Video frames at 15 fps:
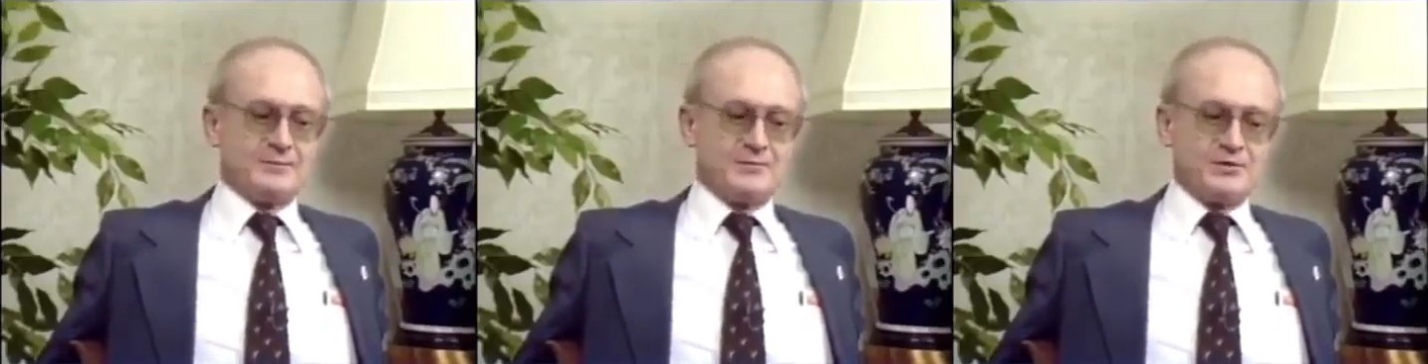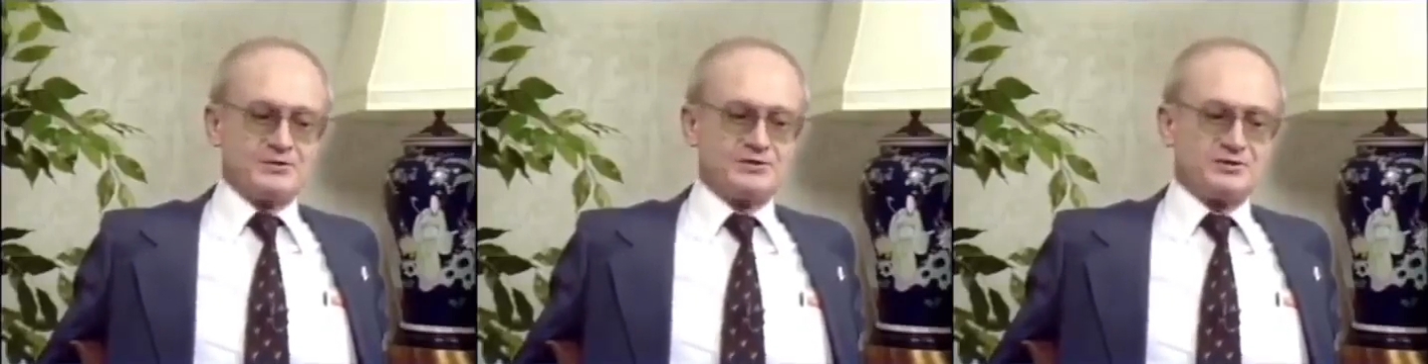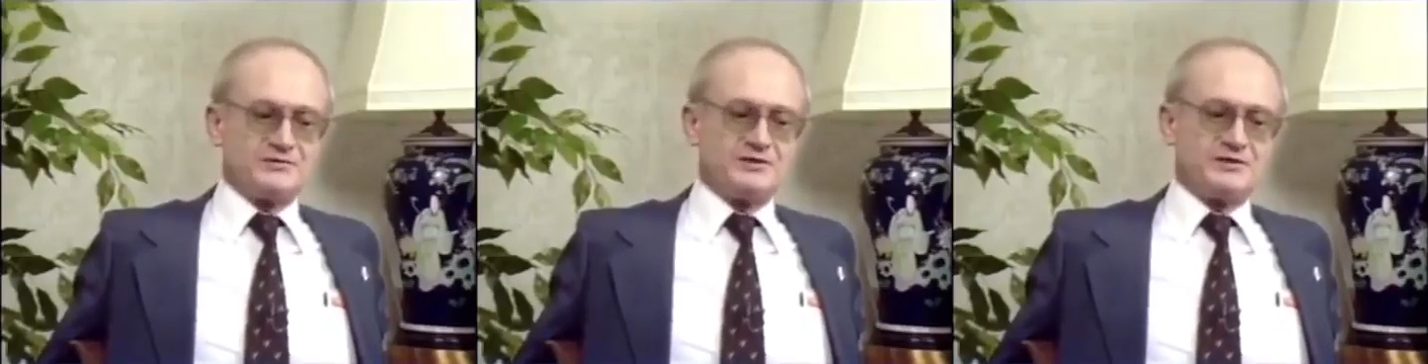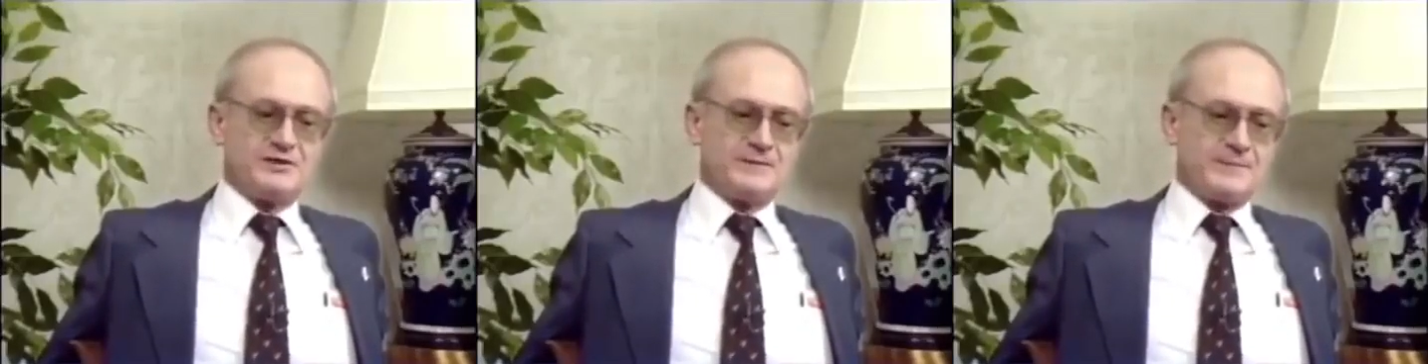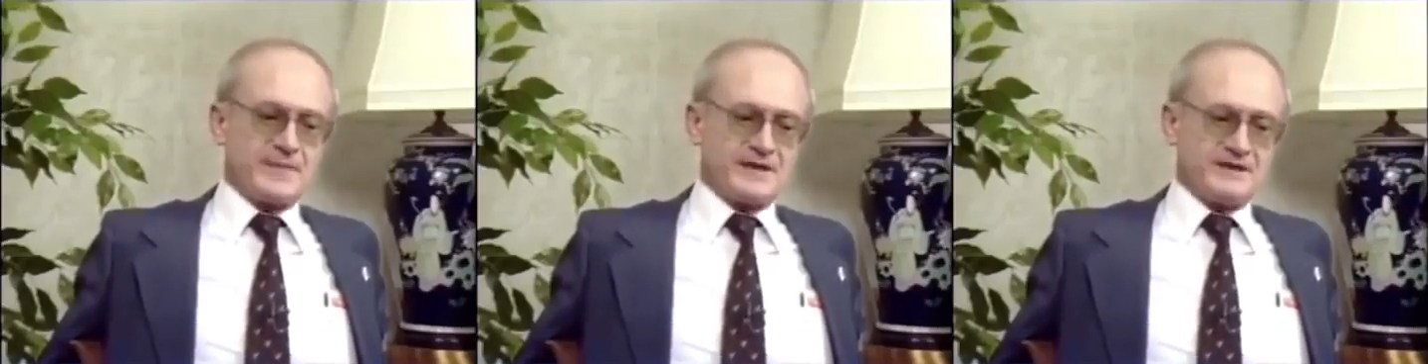Most of
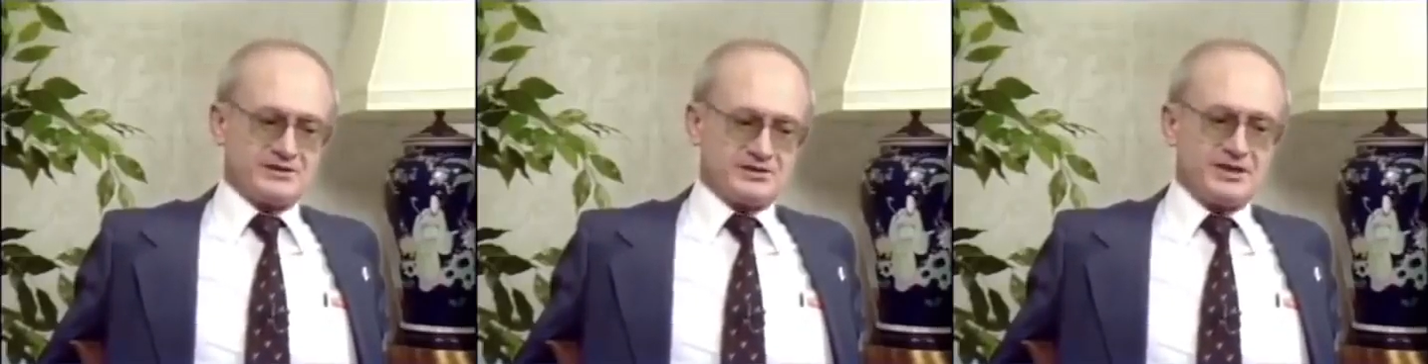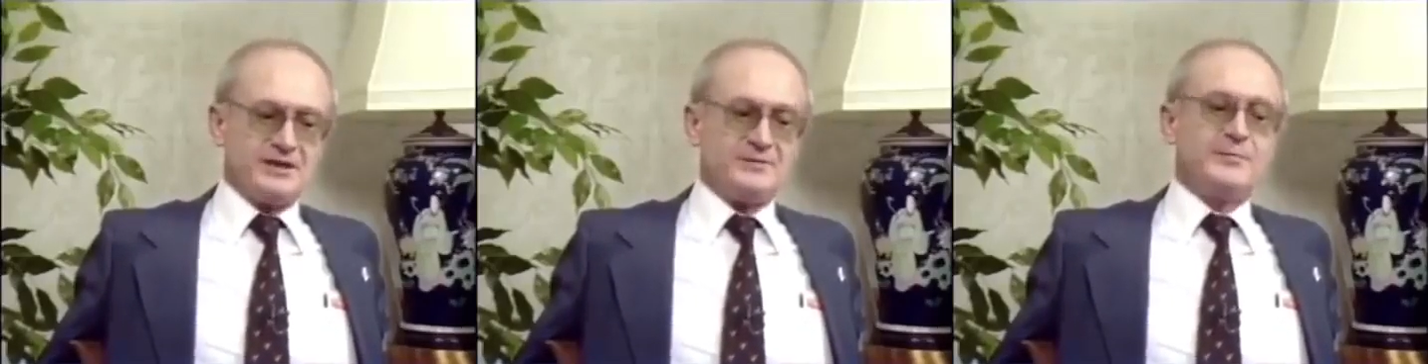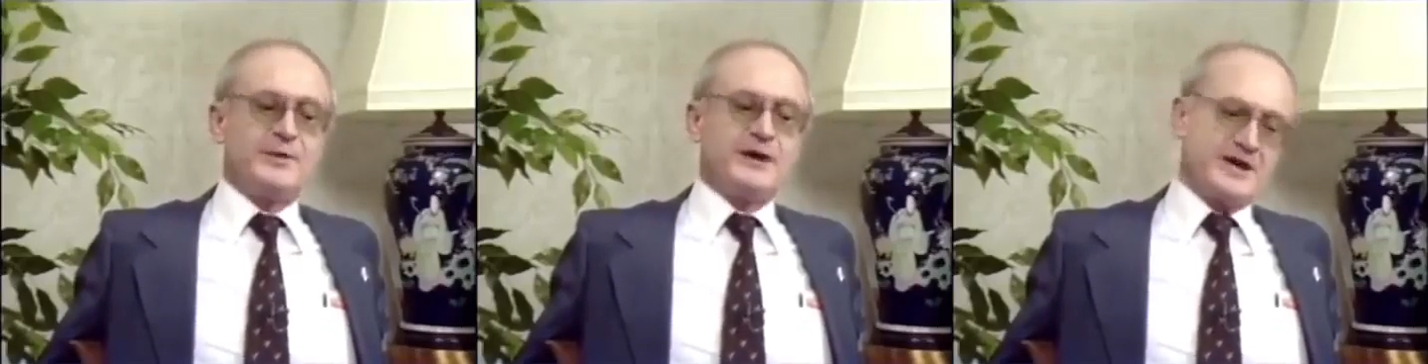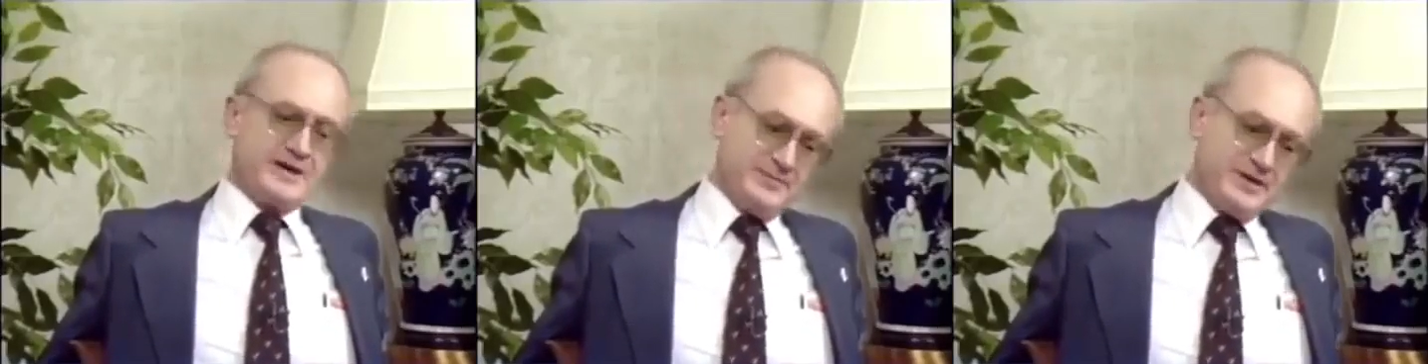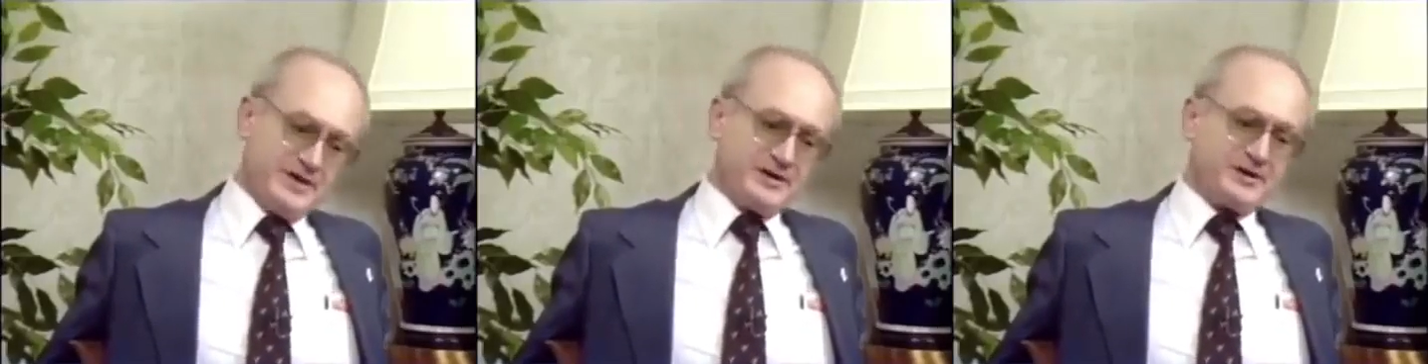it is done by
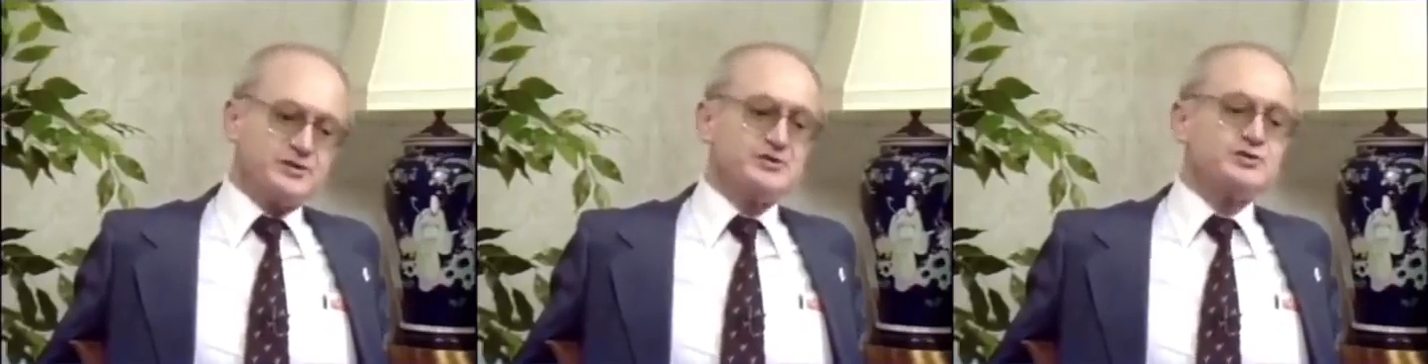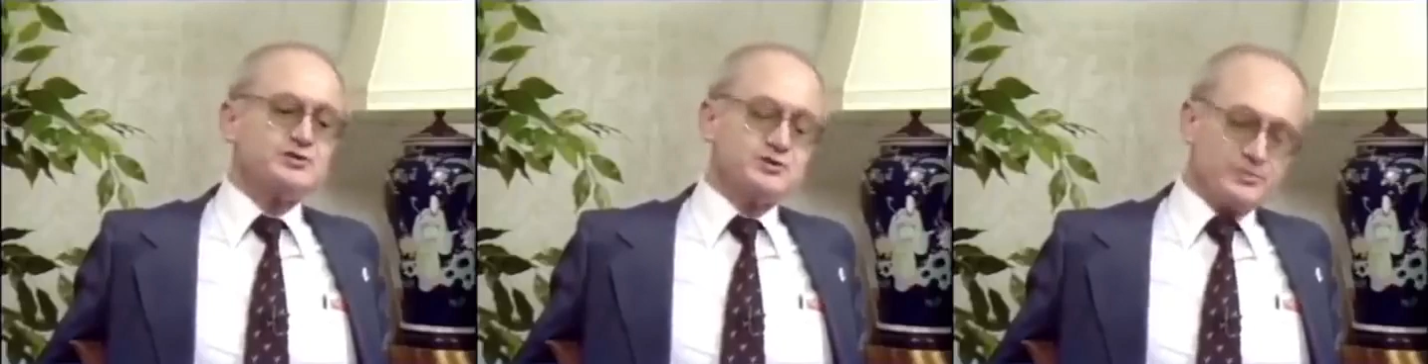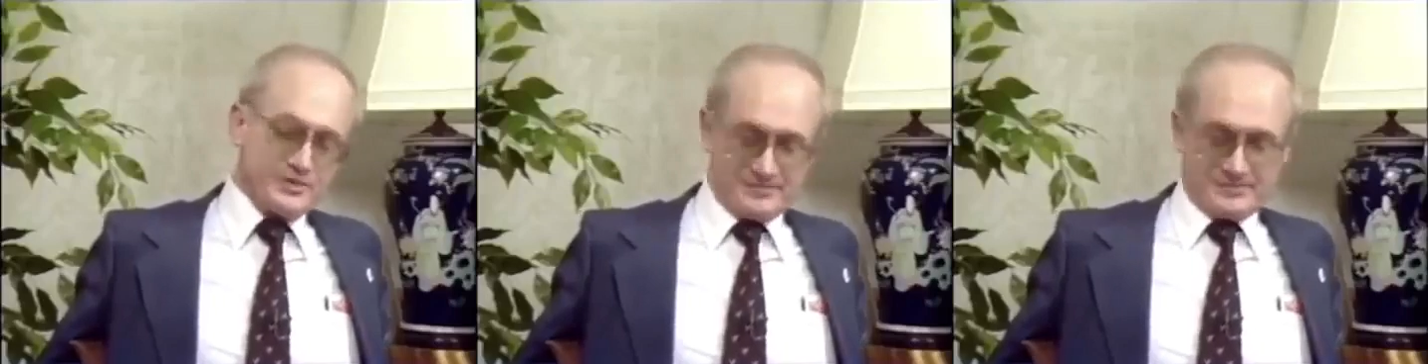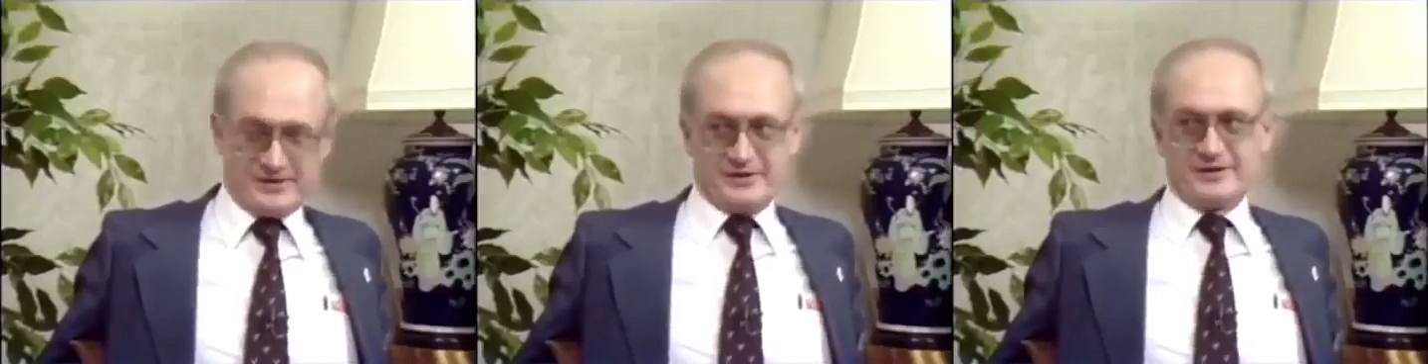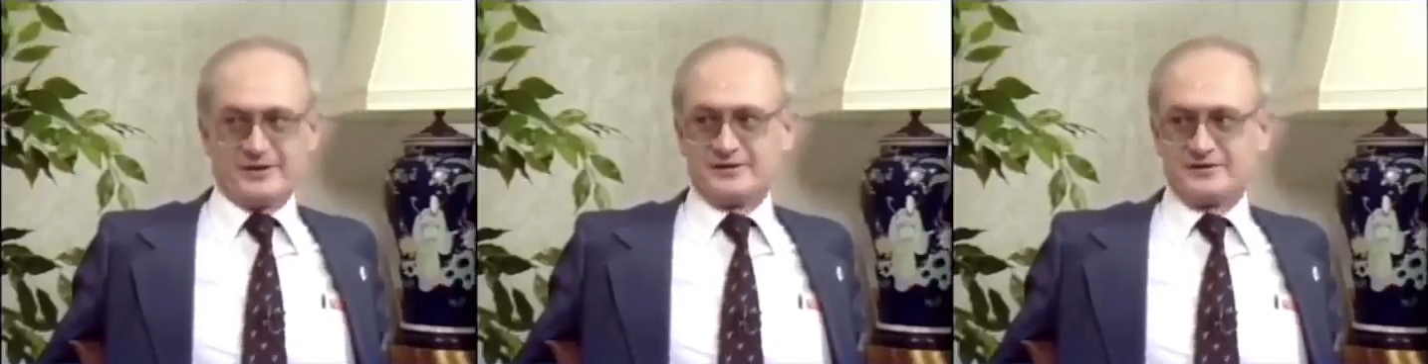Americans to
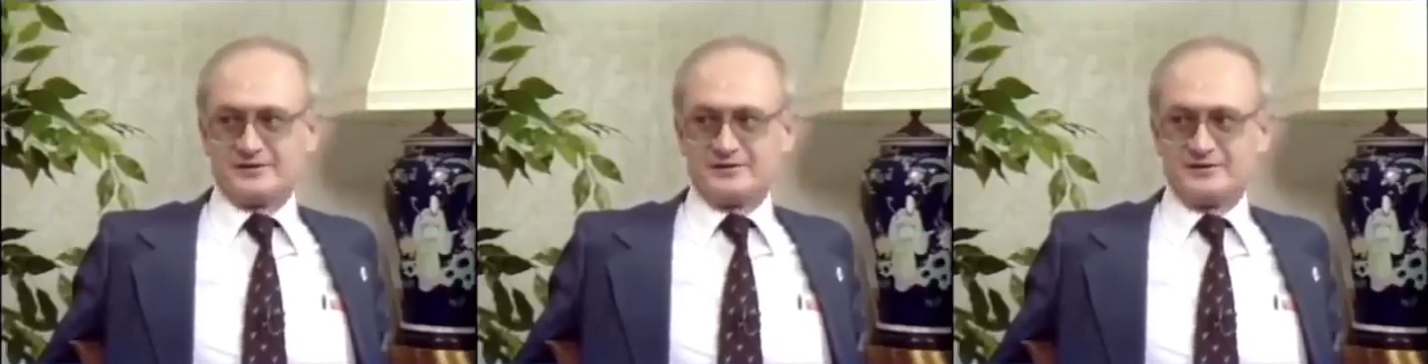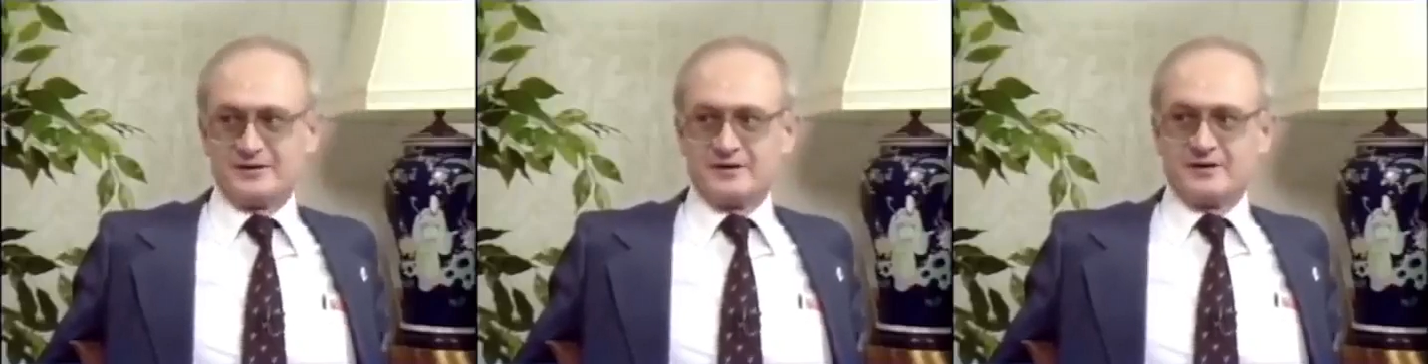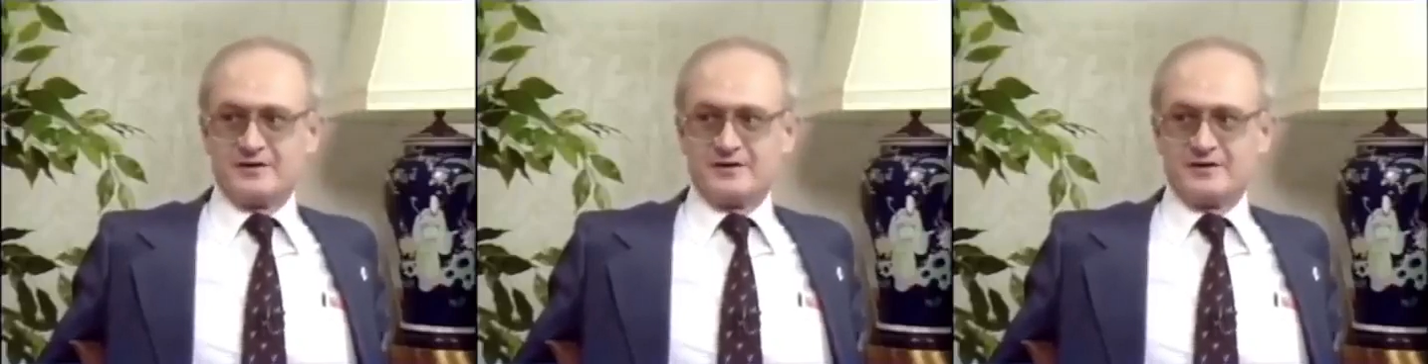Americans,